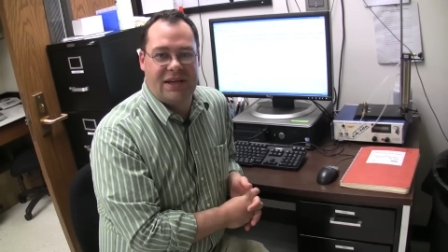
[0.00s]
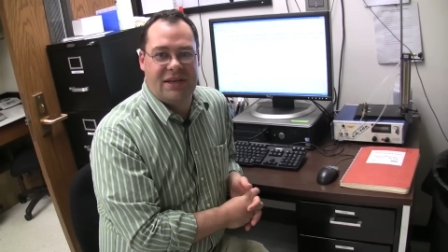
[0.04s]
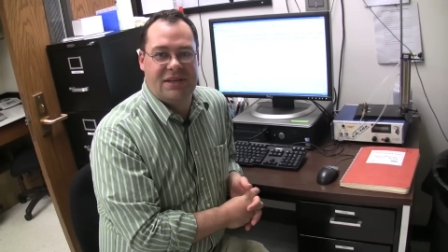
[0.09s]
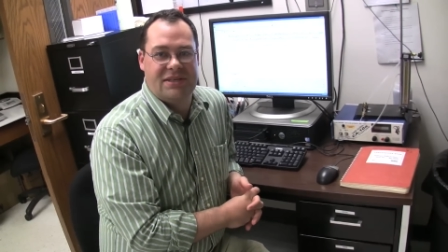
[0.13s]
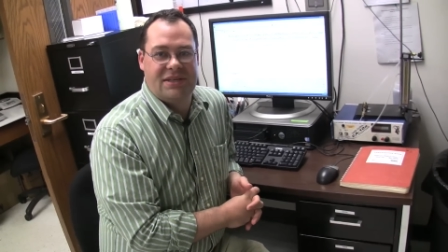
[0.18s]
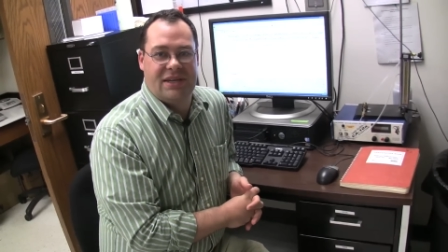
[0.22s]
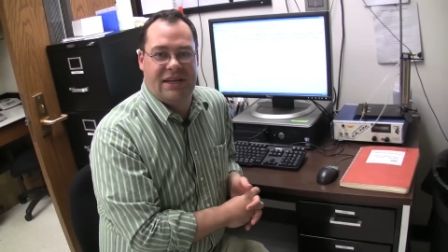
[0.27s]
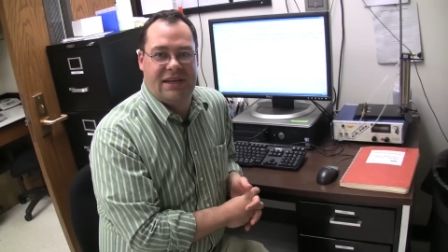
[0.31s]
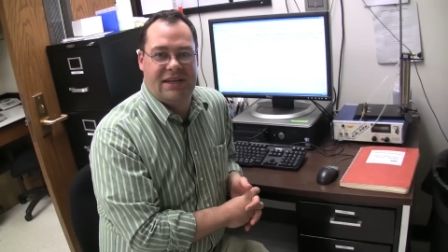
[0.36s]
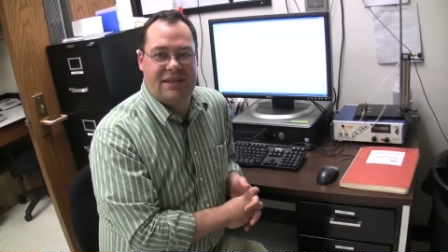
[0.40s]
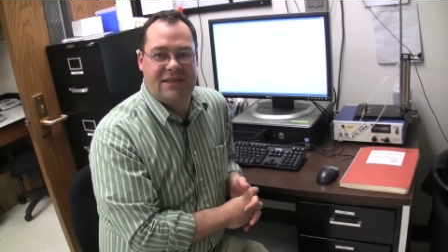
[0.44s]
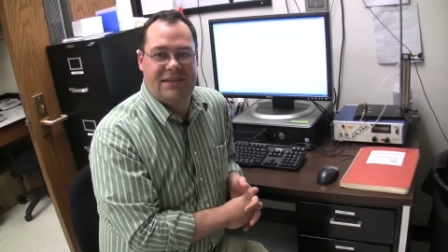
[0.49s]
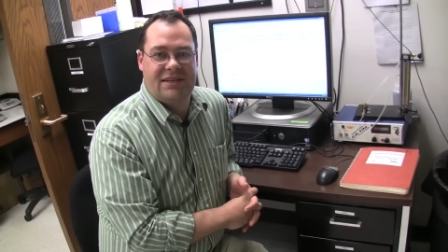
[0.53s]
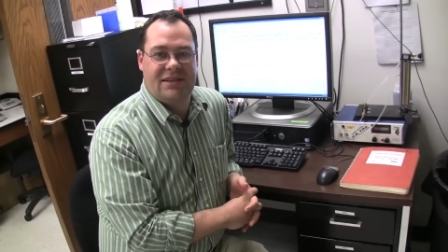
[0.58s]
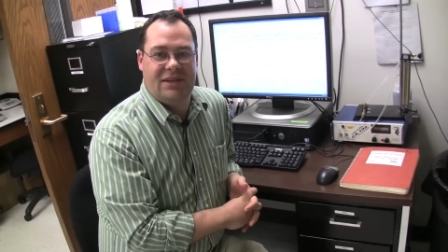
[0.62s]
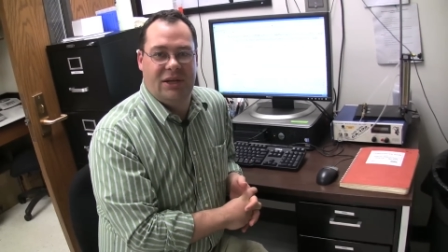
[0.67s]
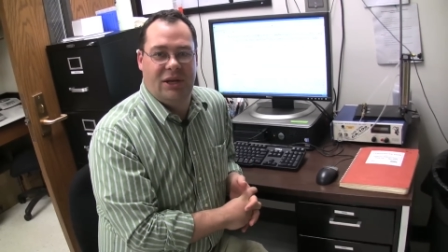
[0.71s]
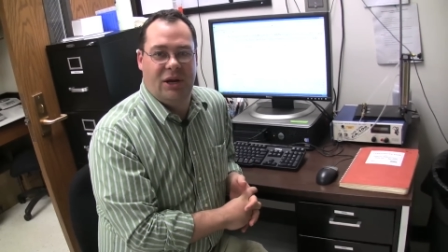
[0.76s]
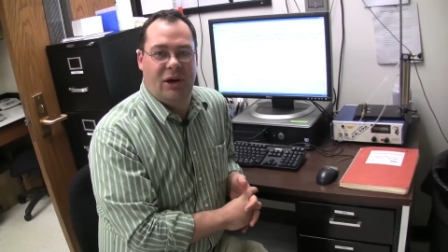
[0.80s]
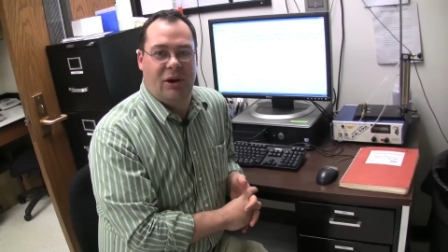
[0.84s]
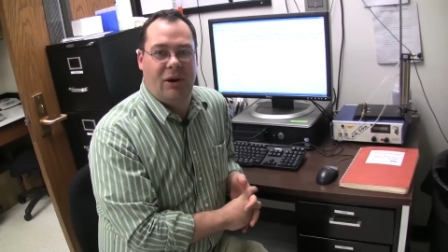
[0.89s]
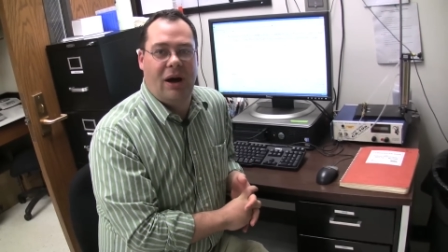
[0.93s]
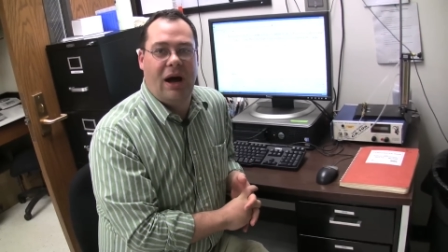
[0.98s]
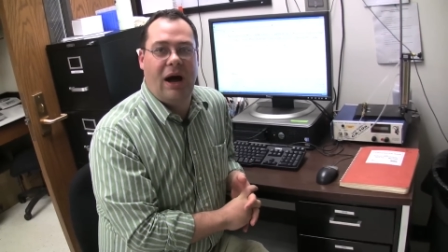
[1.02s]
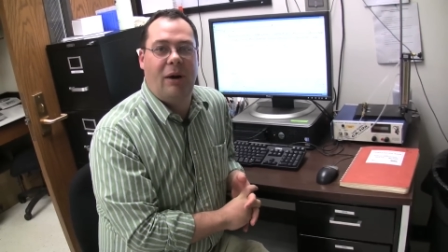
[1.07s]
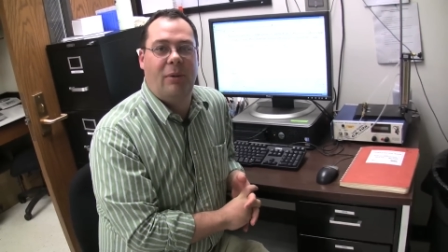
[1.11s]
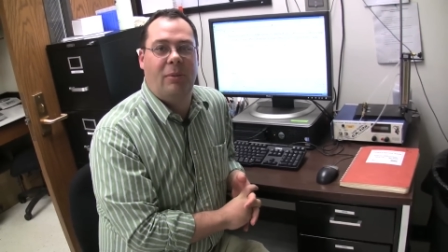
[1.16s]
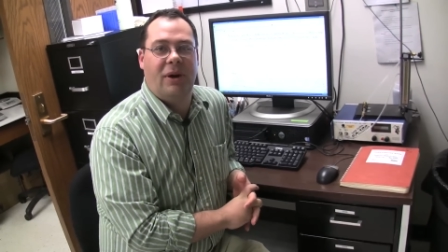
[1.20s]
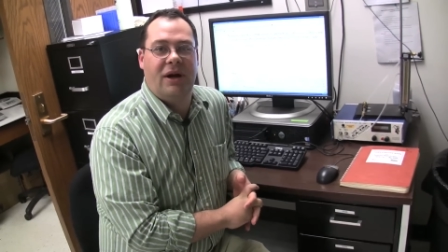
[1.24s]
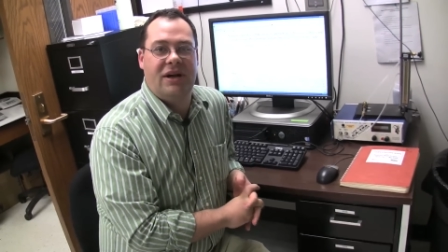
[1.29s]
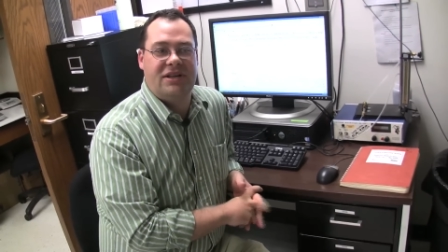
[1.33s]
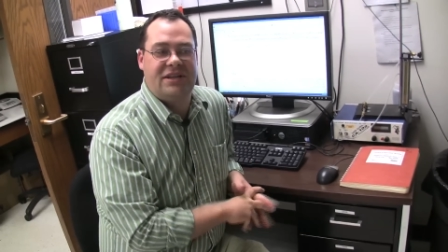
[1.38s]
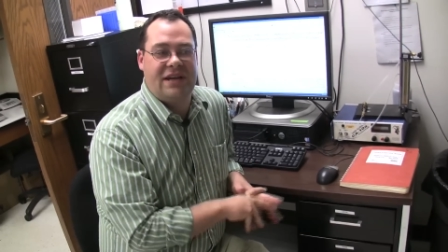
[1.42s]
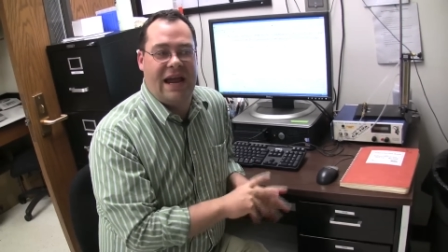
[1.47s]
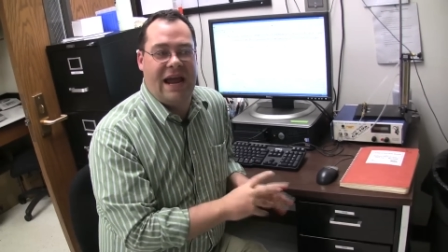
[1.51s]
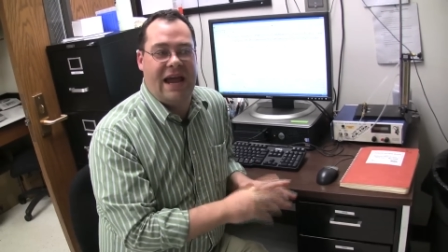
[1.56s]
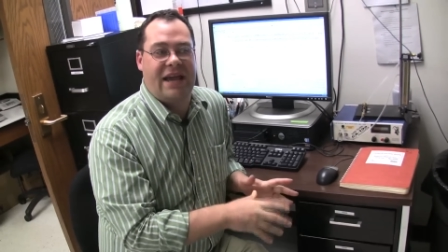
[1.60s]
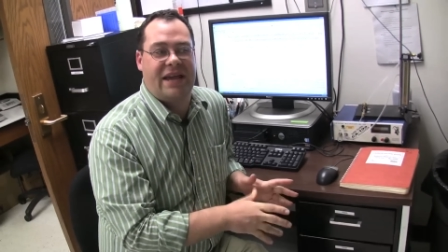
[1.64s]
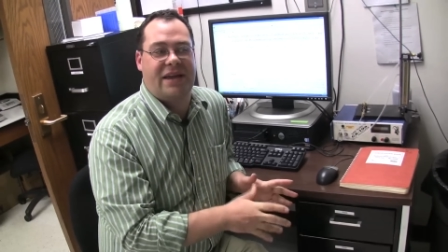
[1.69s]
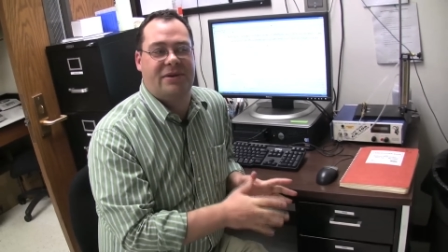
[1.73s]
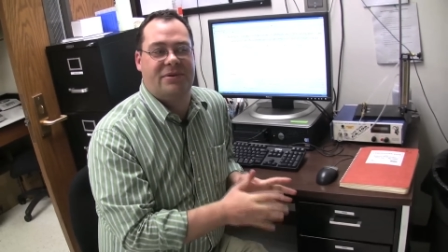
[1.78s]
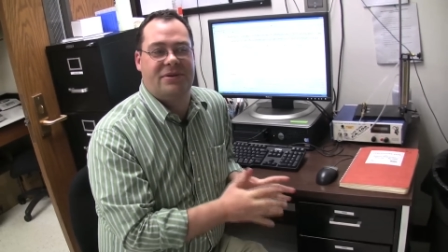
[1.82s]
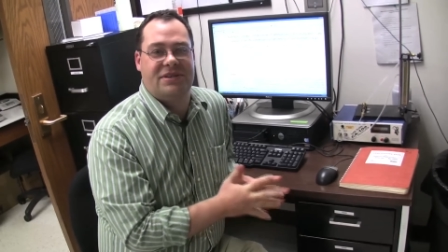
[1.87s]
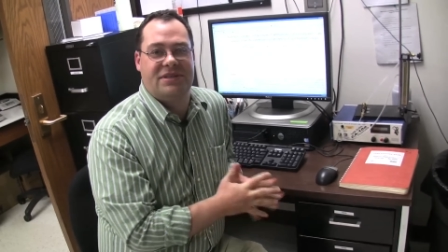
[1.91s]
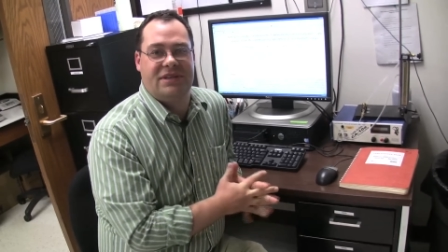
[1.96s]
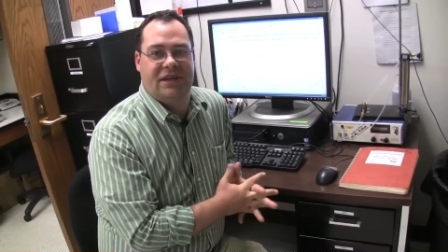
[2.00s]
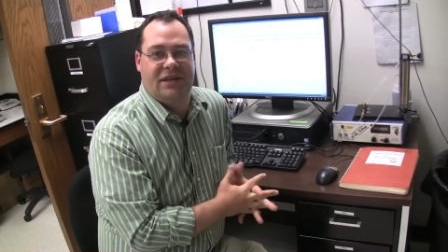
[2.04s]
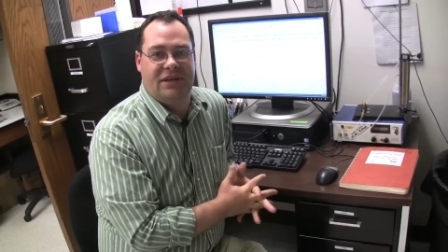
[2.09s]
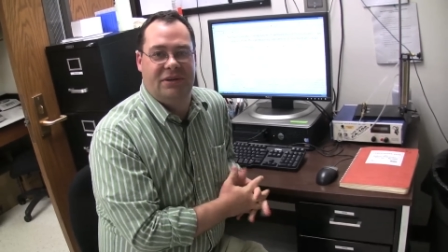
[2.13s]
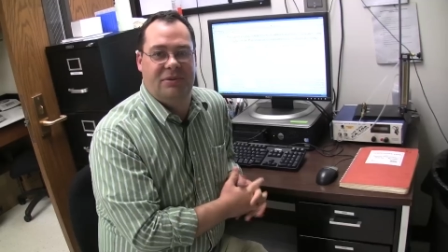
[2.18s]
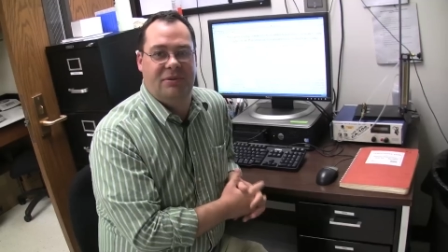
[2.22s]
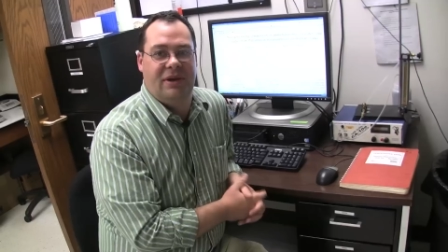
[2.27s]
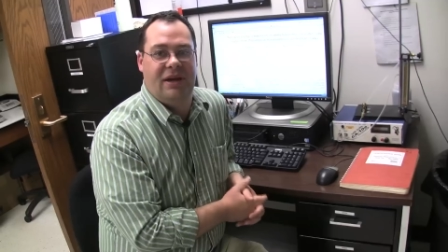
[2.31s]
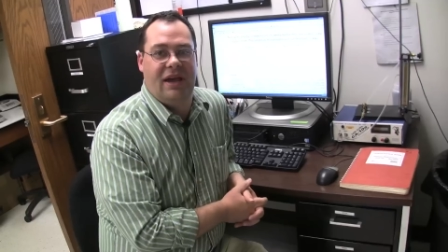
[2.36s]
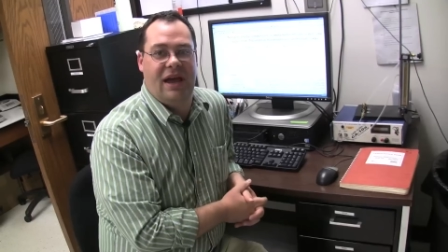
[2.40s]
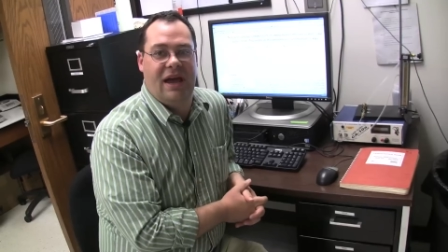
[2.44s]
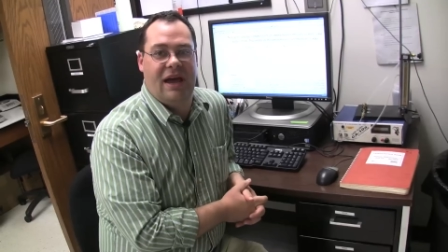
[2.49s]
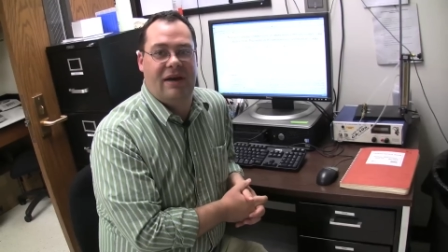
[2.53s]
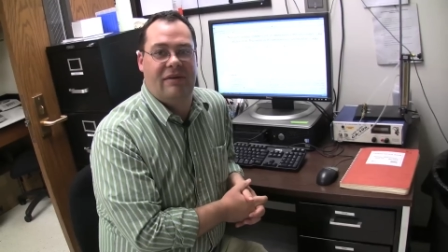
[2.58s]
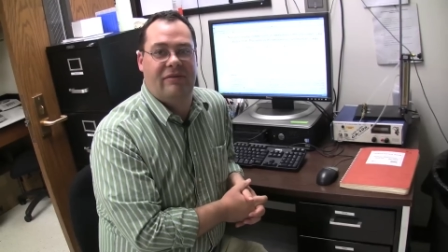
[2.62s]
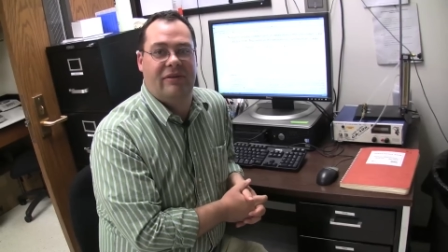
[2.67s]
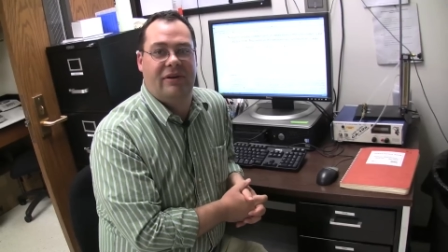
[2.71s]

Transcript: Is it, you know, how much accuracy do we have